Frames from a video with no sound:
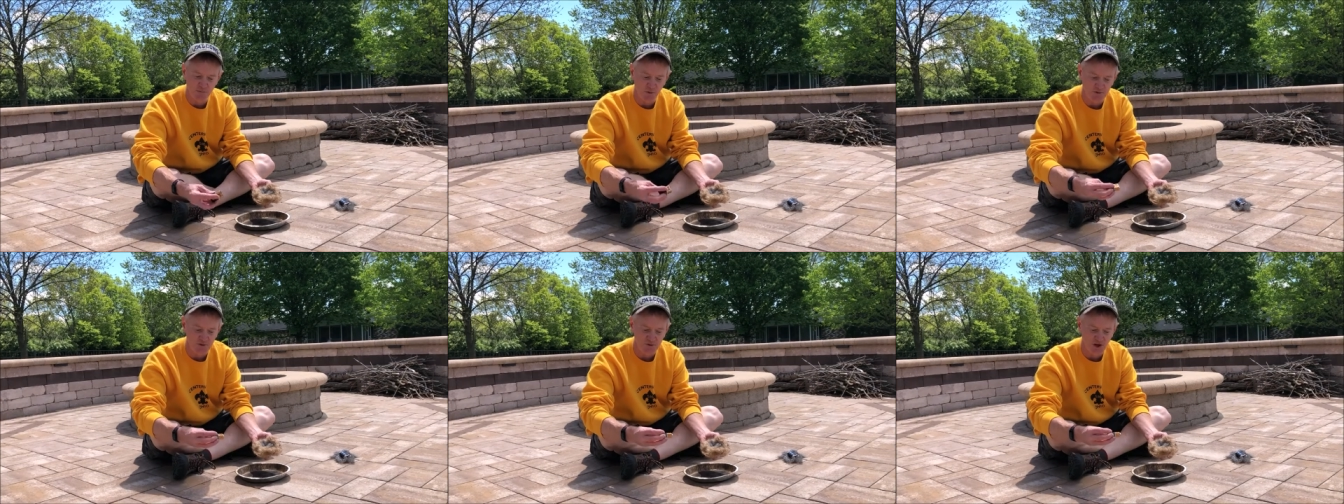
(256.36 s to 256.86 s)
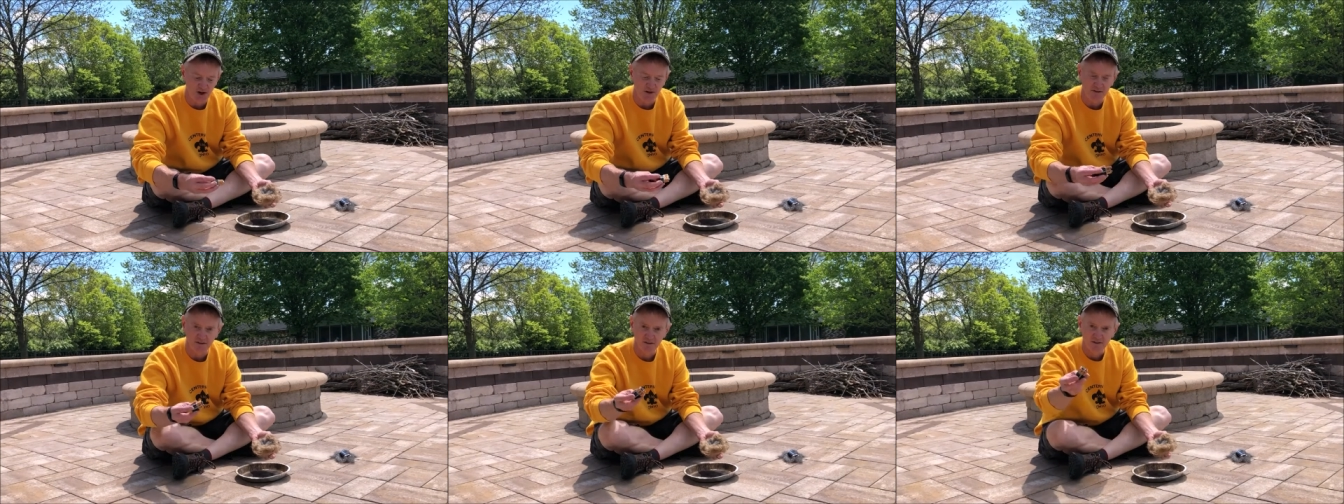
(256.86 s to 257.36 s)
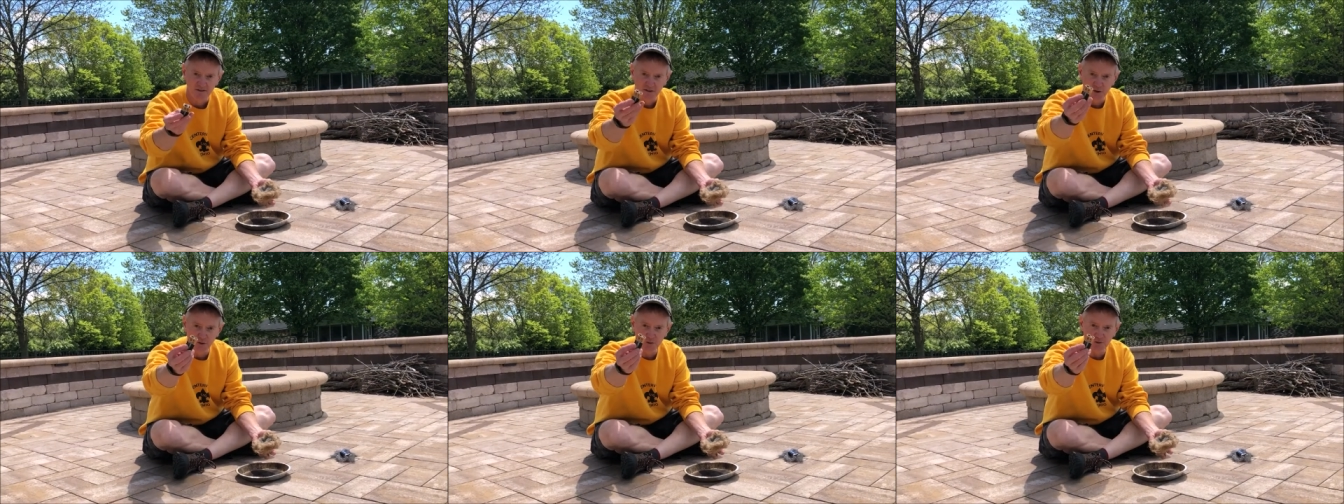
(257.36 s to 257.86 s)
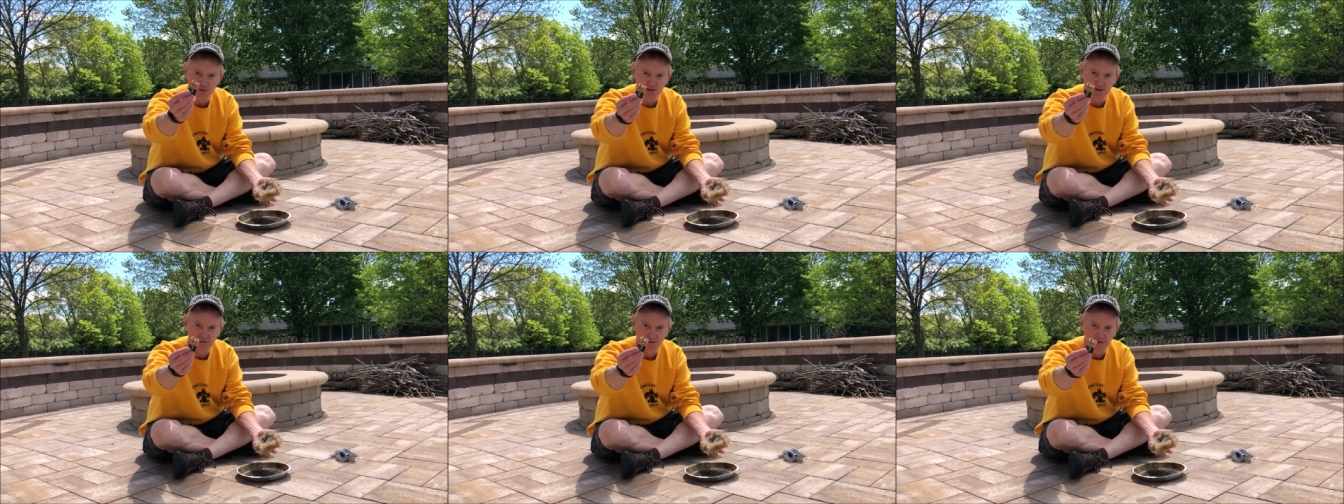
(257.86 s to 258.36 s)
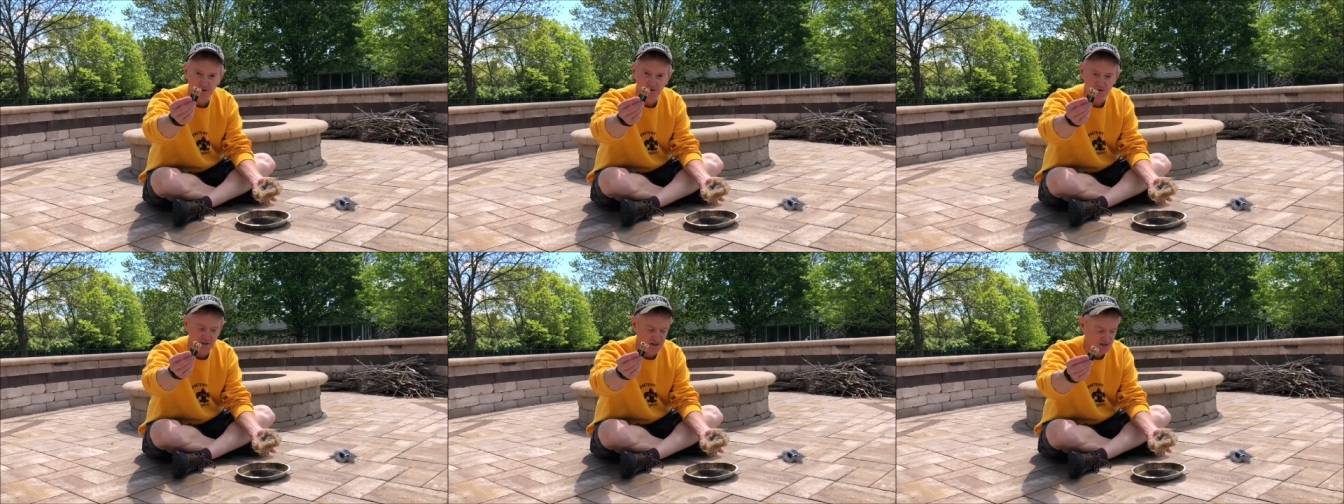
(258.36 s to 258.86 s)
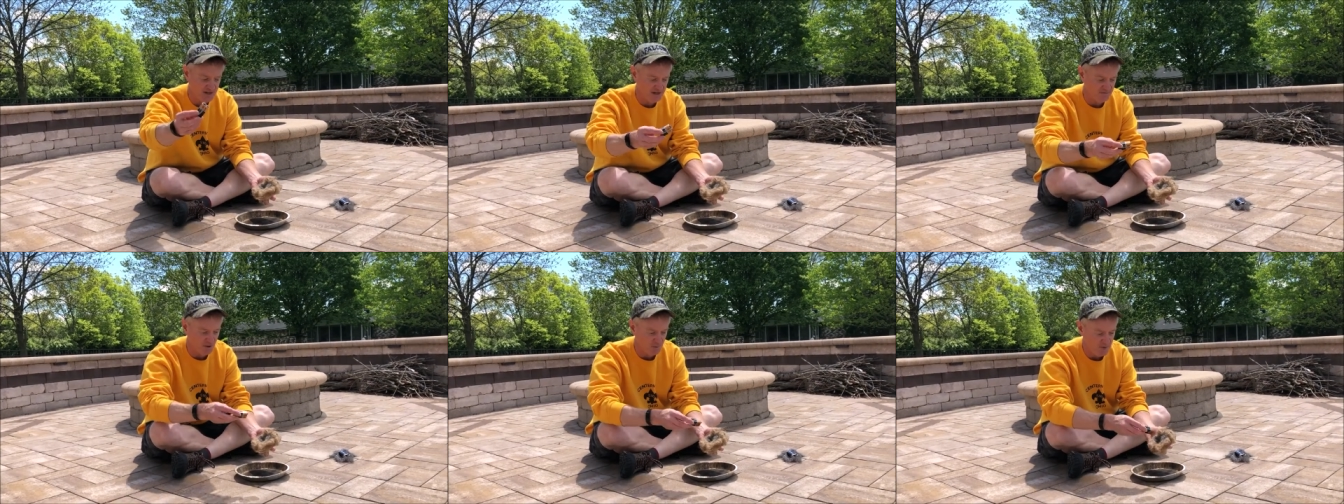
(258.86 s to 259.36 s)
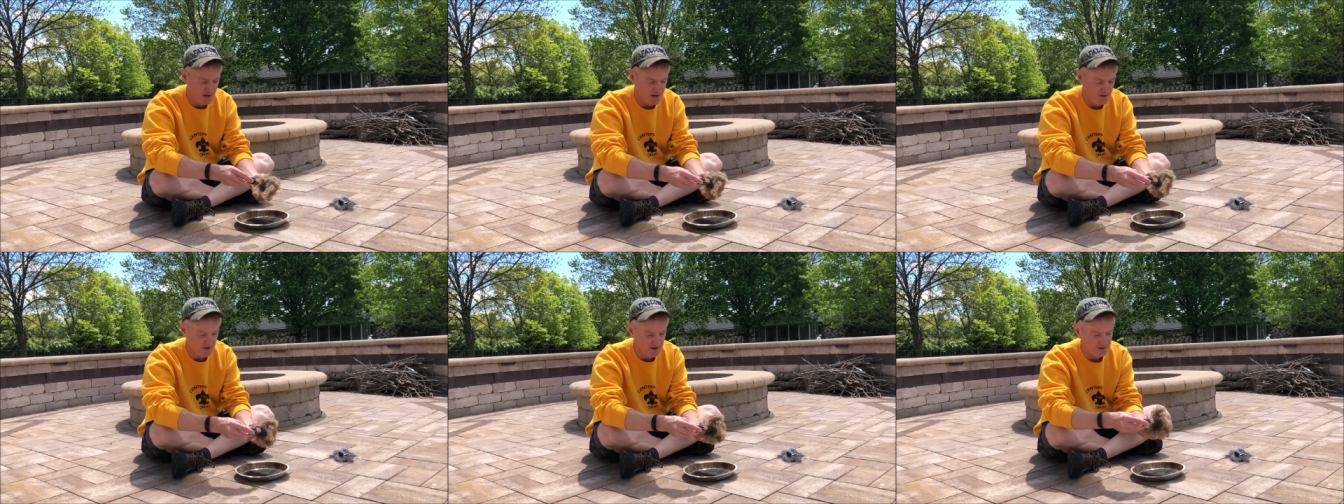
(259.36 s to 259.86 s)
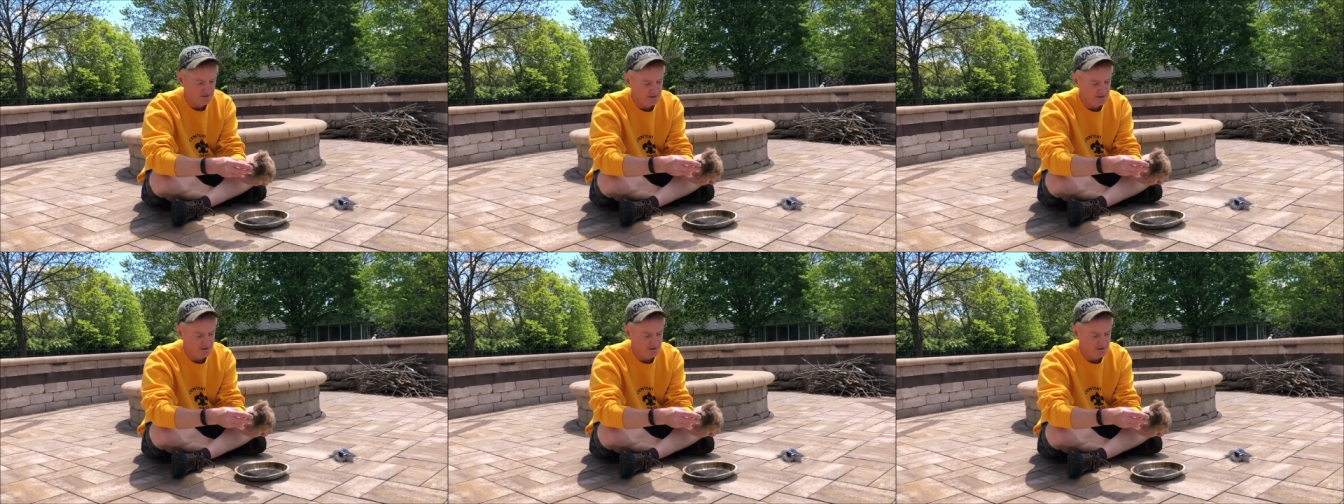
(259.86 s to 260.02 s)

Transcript: mowing his yard. Used Duracell nine volt battery.